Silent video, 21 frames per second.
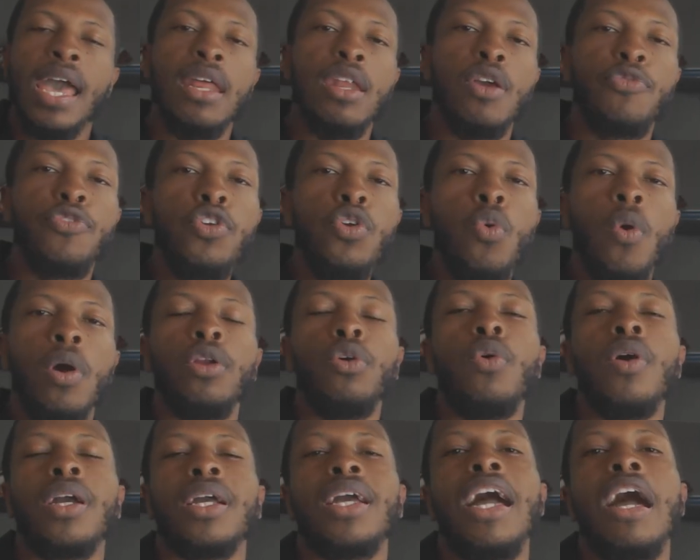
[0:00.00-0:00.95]
And if you
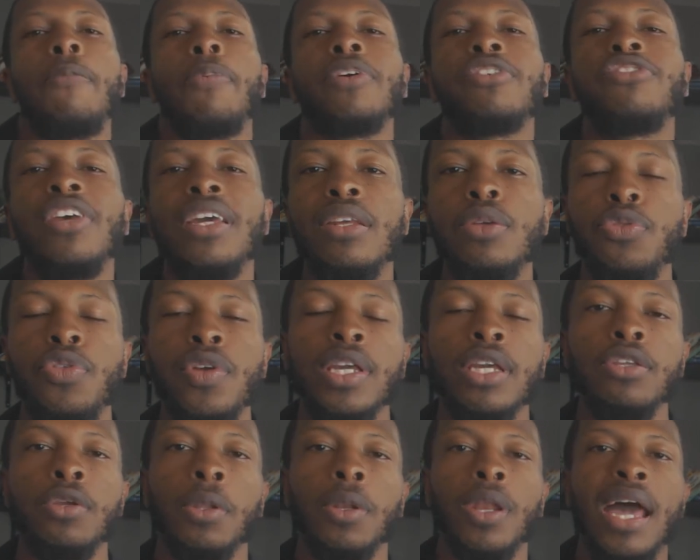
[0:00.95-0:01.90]
want to accomplish
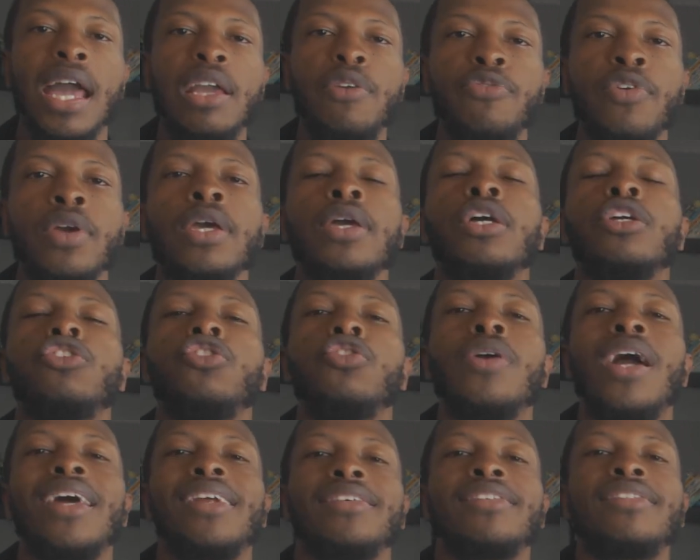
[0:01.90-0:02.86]
anything in your life,
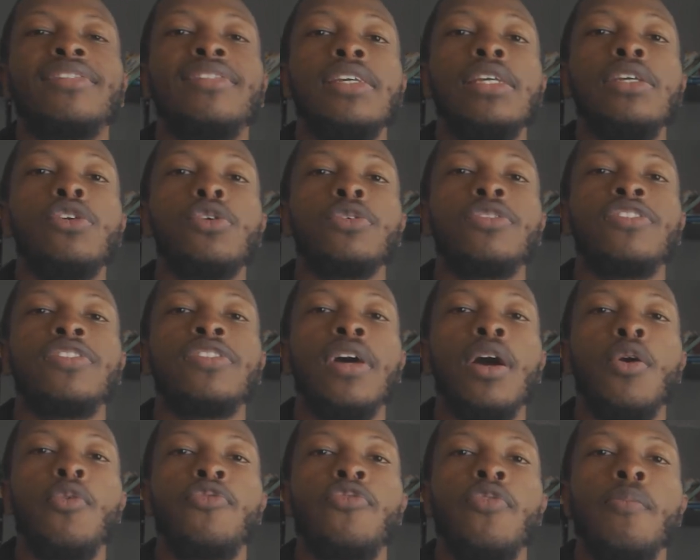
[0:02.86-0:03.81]
you got to see
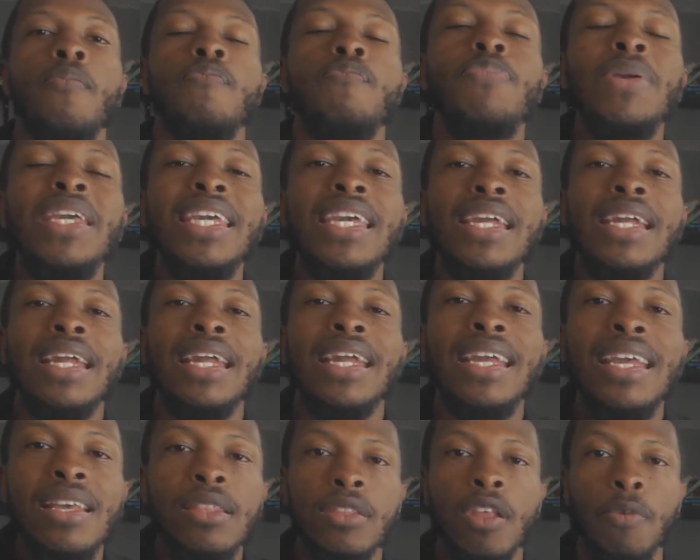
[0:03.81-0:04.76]
yourself
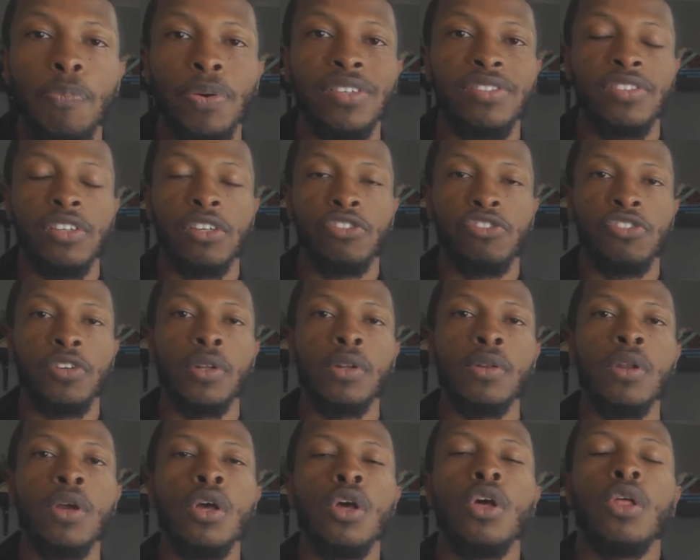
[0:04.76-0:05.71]
being in the
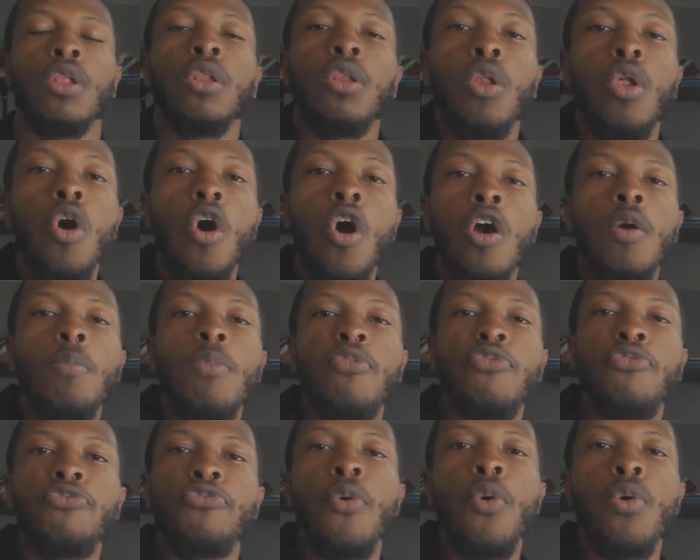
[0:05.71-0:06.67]
position long
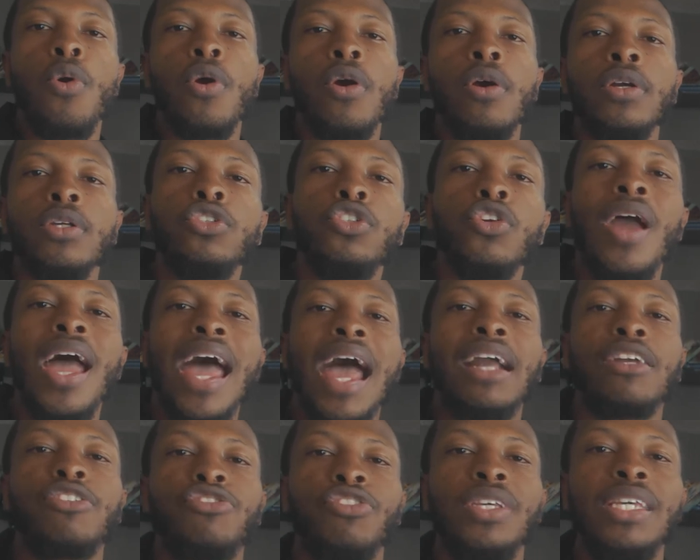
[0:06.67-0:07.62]
before you're
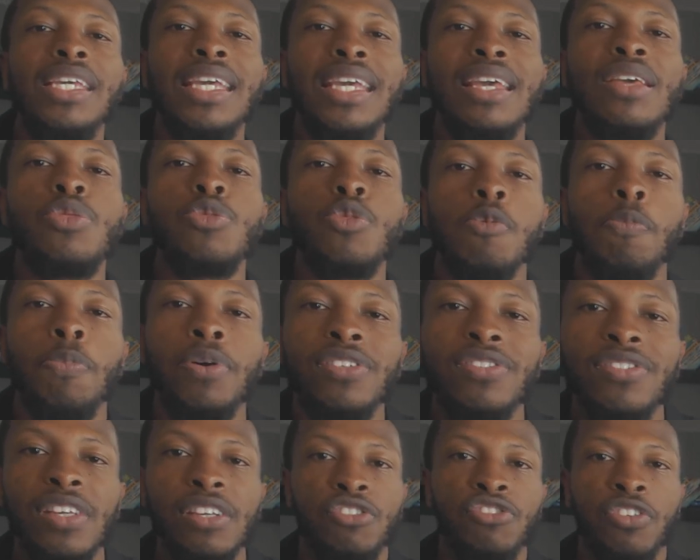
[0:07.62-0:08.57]
actually in the
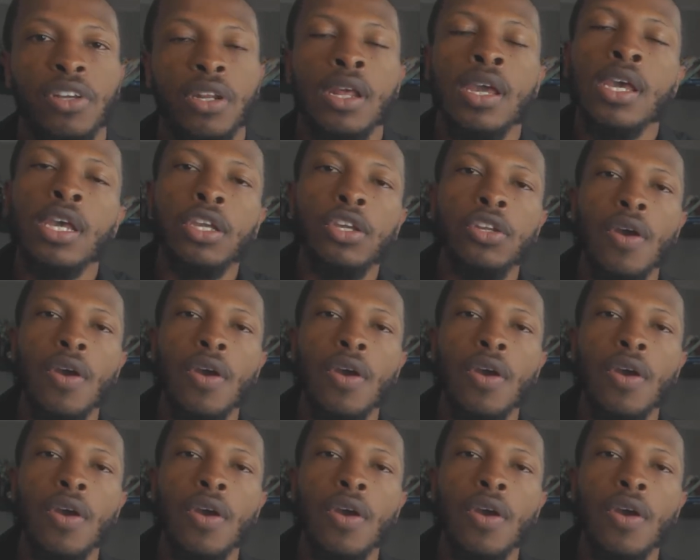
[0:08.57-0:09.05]
position.